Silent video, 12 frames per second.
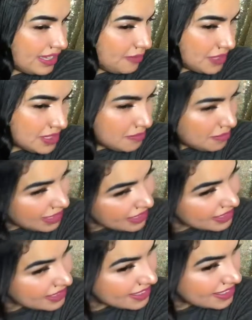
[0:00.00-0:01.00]
wait to make.
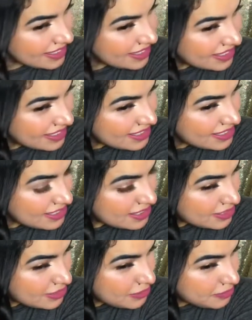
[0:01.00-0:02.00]

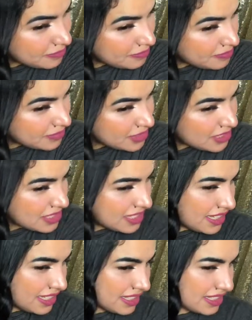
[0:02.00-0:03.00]
So just like